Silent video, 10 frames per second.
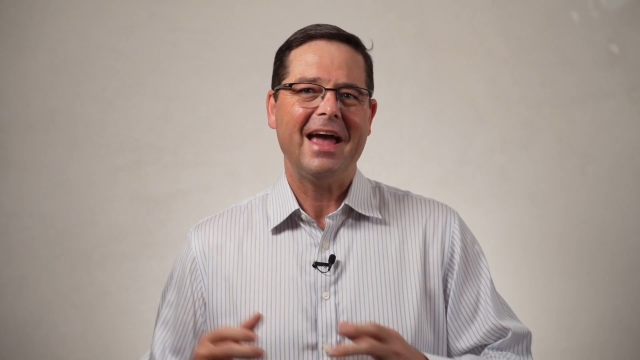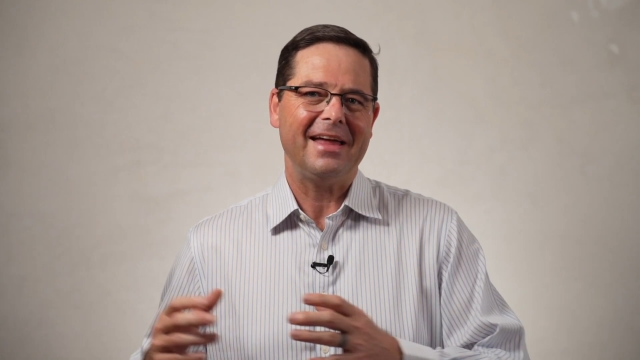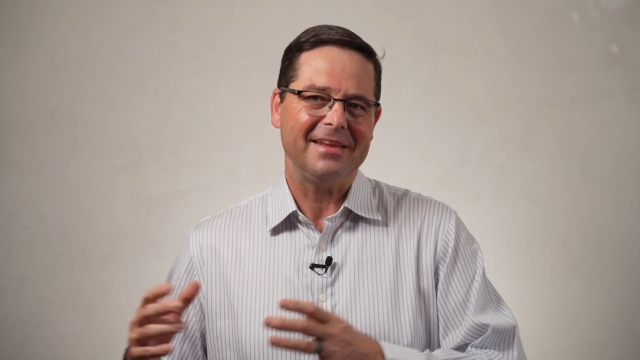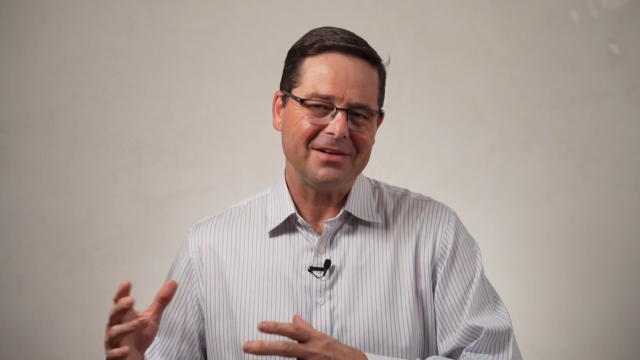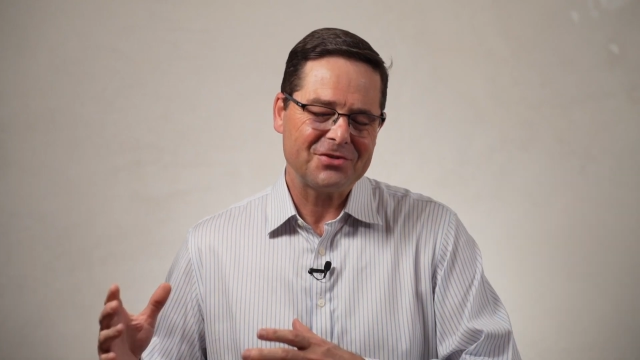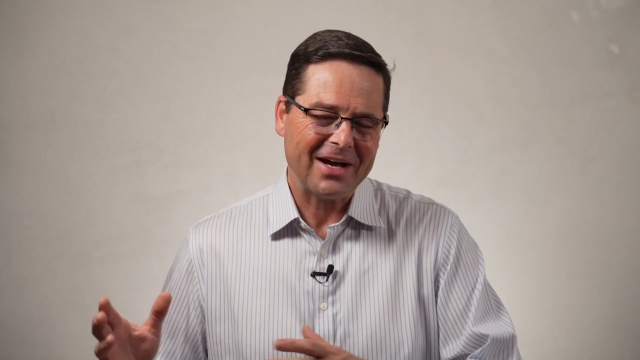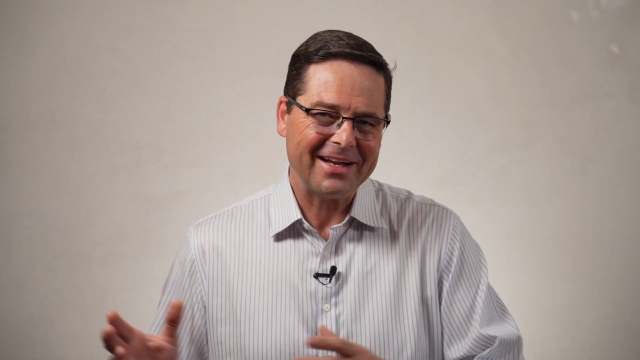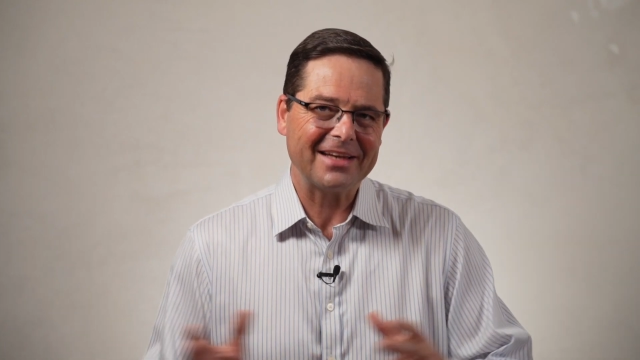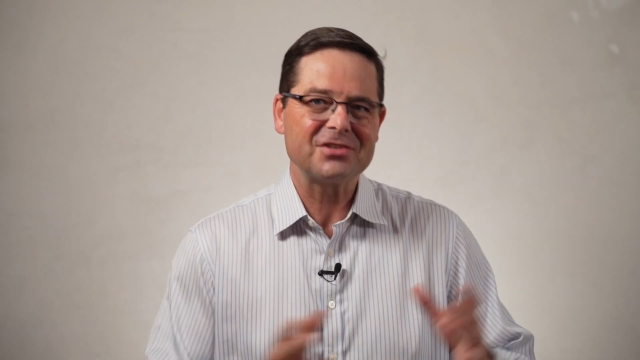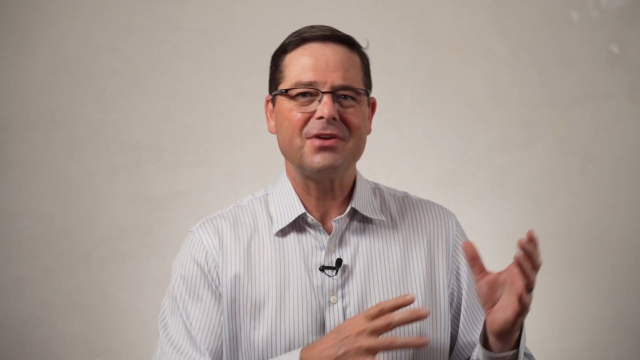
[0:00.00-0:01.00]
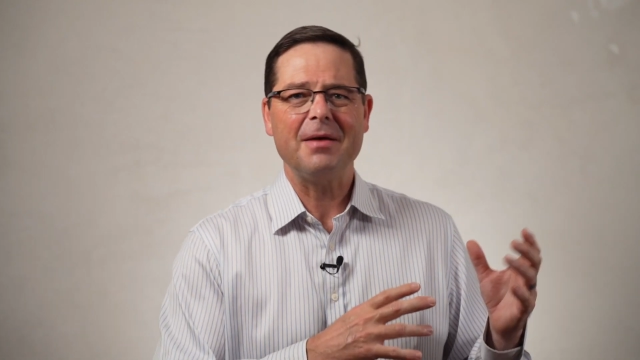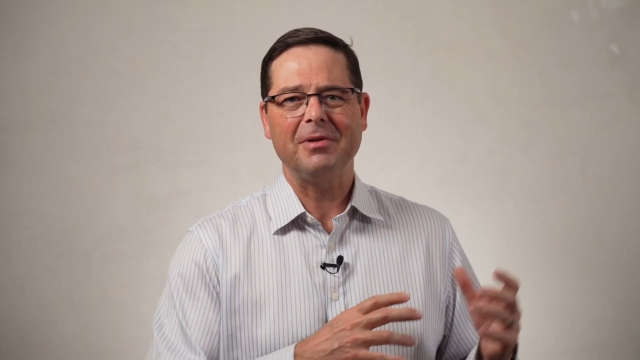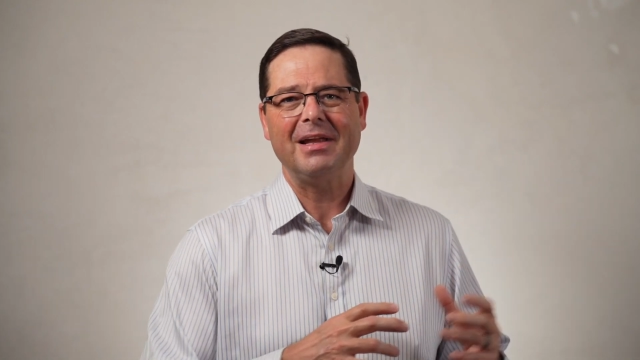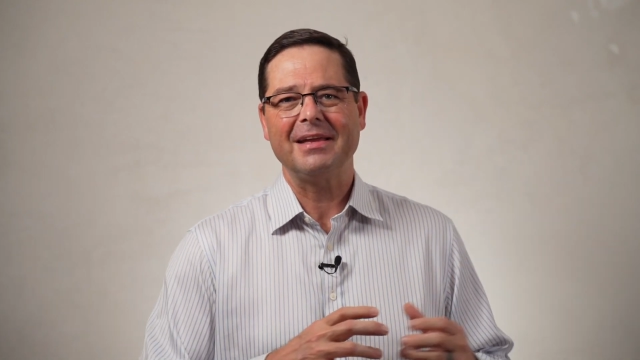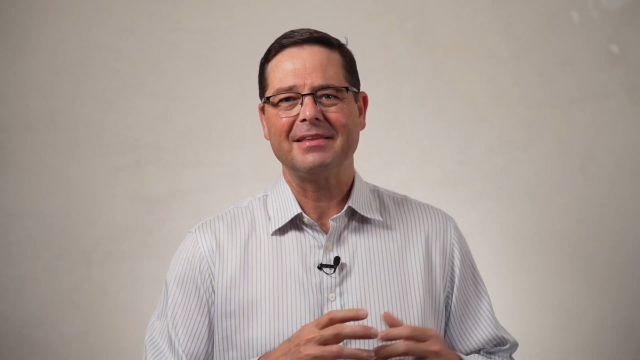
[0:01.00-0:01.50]
and then try and
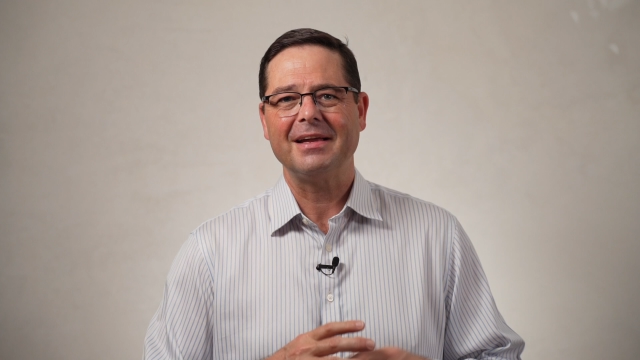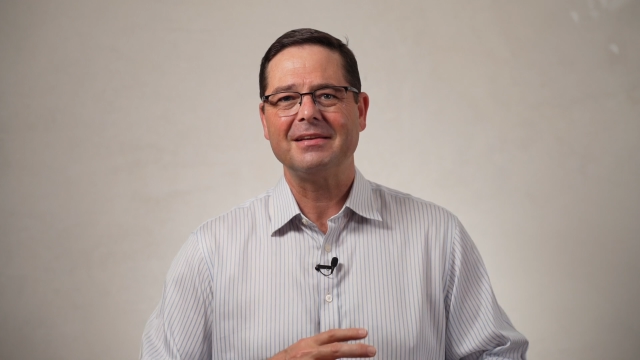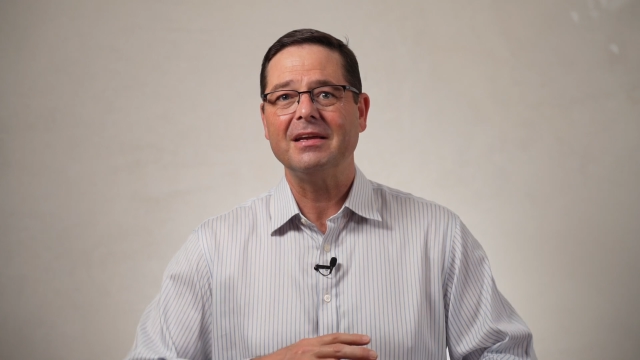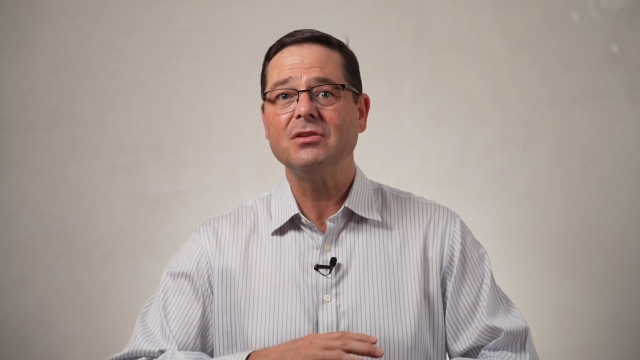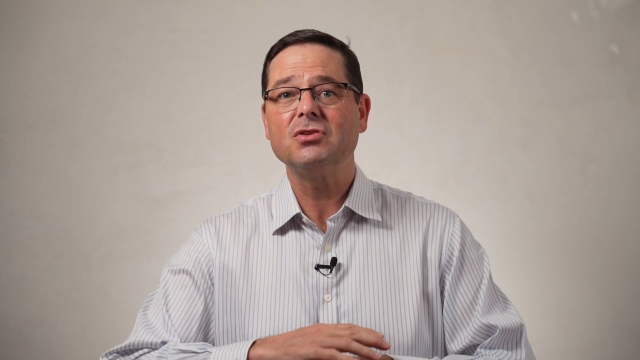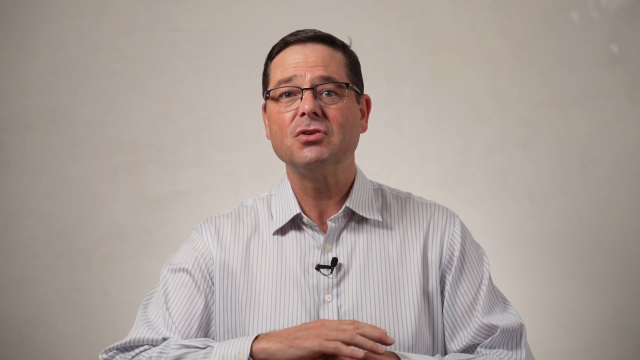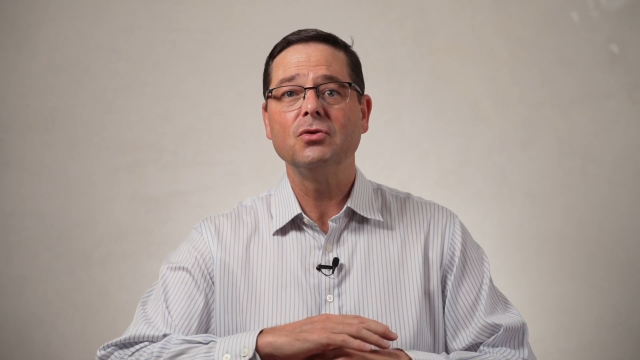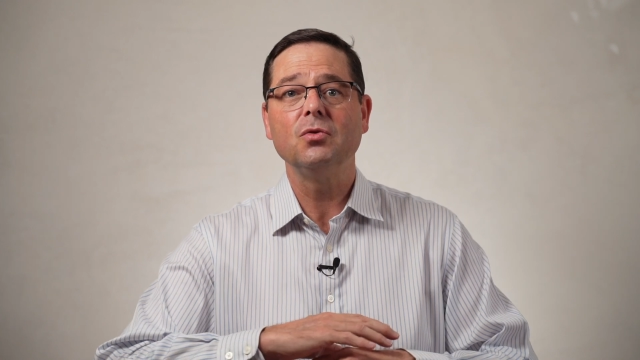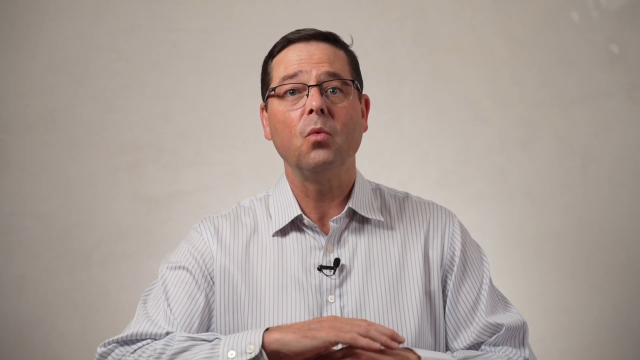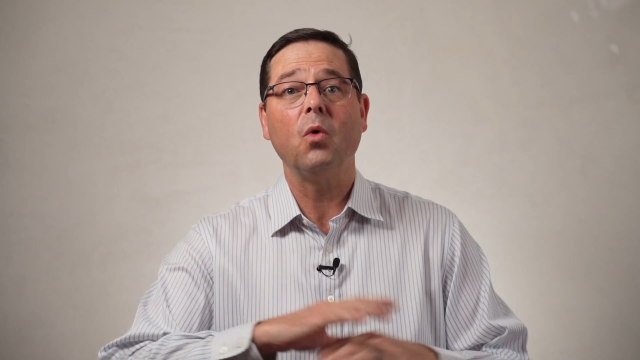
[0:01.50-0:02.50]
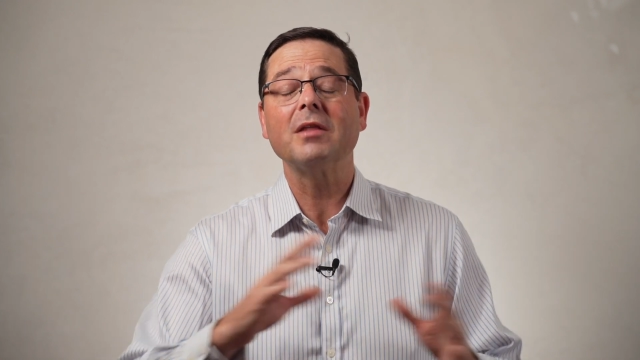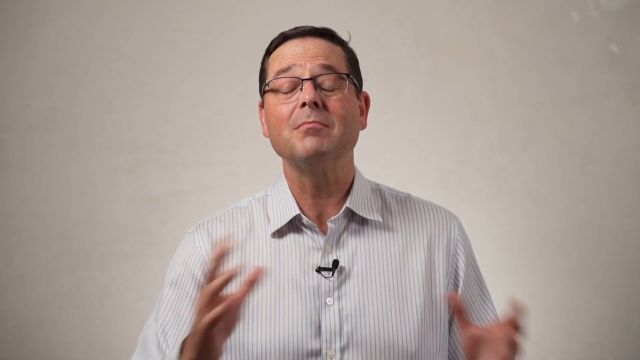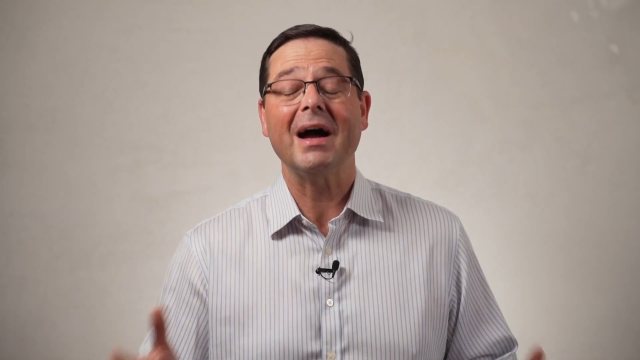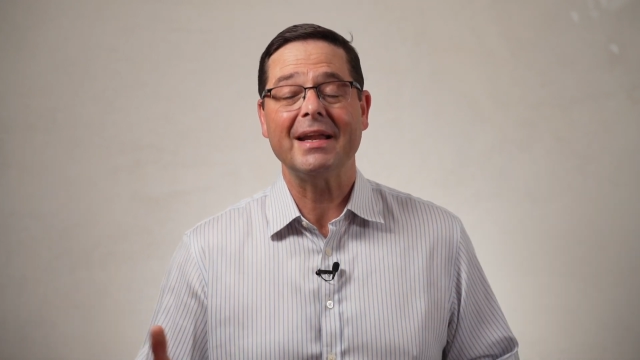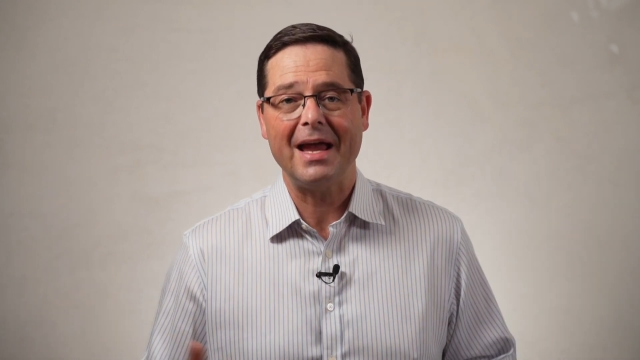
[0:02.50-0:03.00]
extrapolate that into what
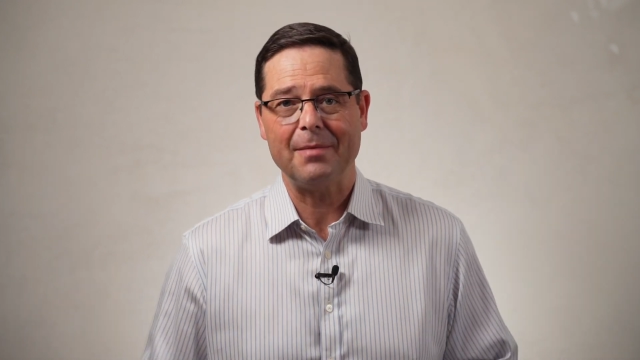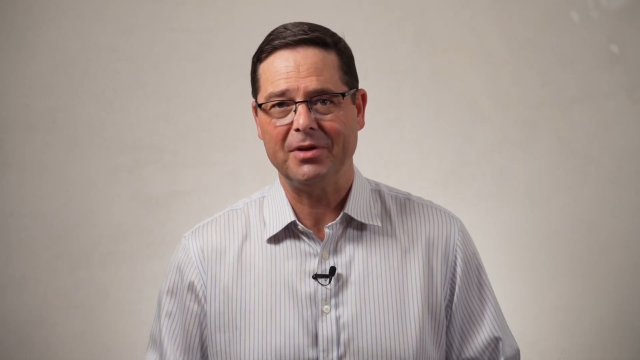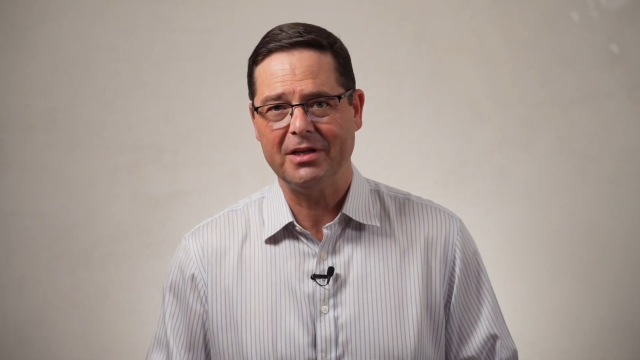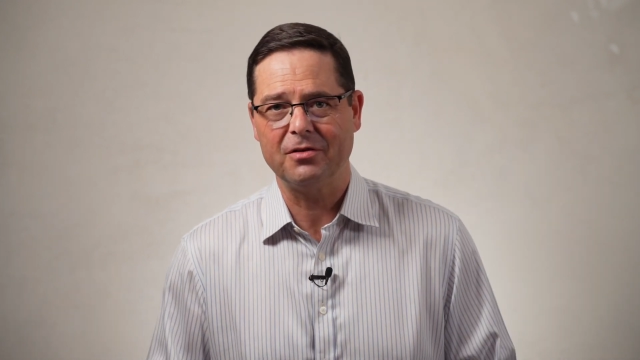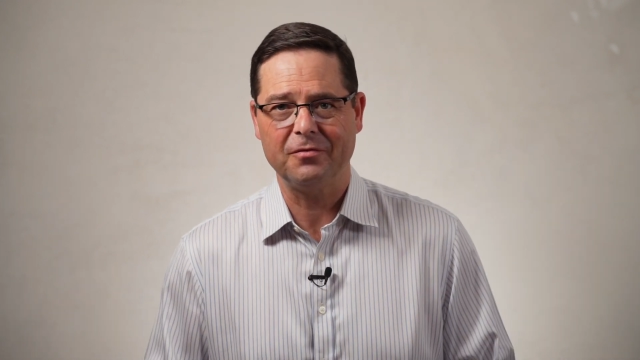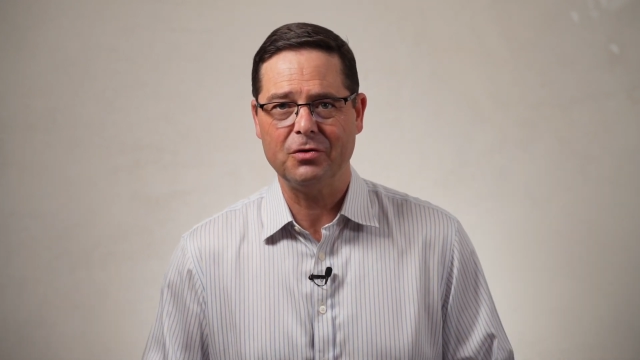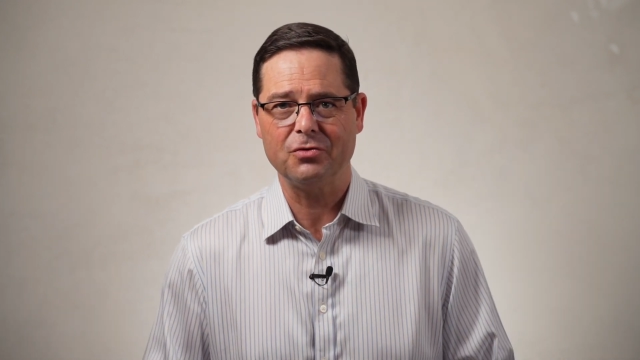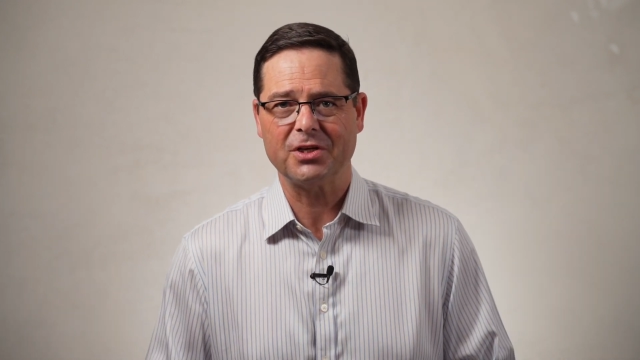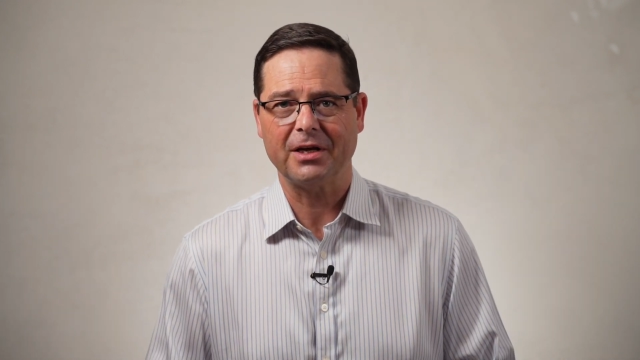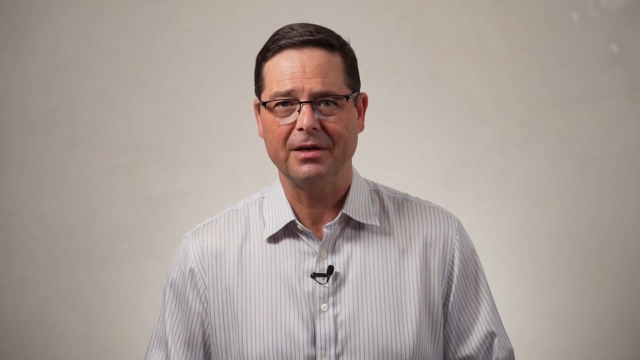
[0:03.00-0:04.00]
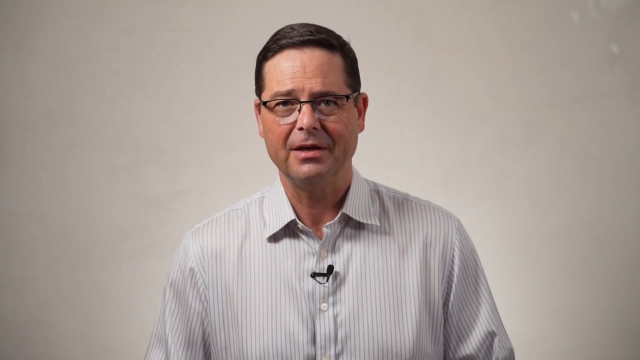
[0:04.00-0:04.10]
might happen in the future.